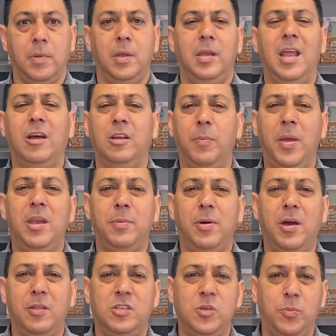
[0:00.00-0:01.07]
Now, depending
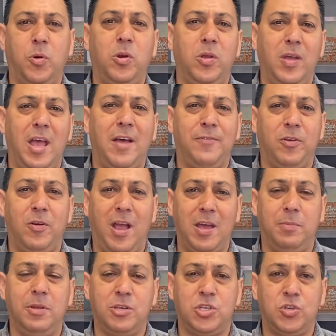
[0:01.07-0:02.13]
upon the support you have for your
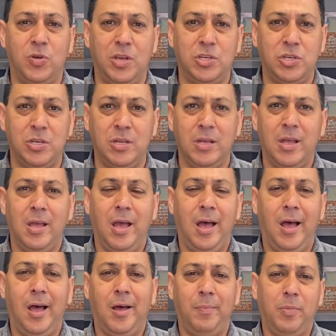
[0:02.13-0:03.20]
administration,
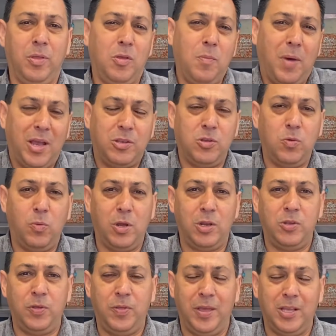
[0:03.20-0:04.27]
you might do one or
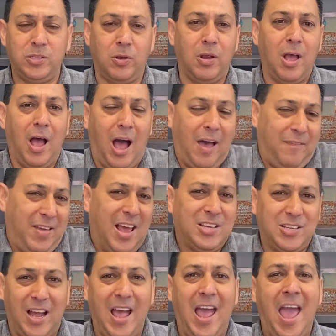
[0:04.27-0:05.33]
two things. Or
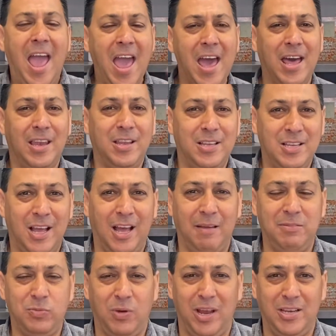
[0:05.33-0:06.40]
actually, I had
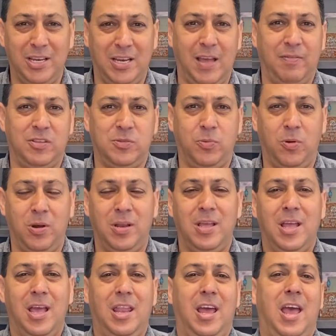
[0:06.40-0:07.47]
times when I didn't have the support,
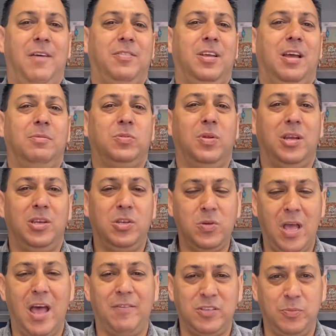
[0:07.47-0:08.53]
and I have times when I do
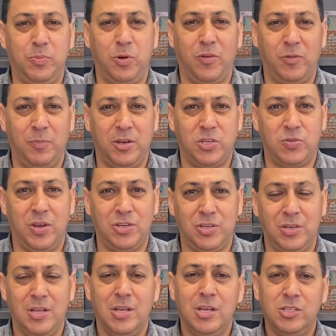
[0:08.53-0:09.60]
have support from
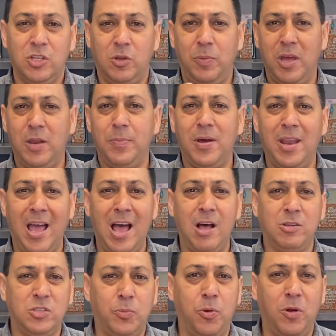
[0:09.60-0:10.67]
administration. So depending upon
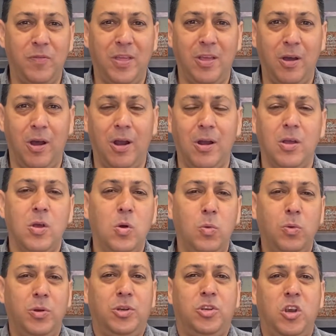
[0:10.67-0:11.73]
how supportive they are,
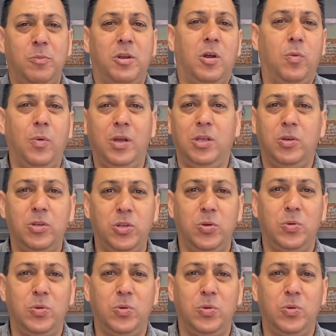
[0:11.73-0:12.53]
will determine on what you do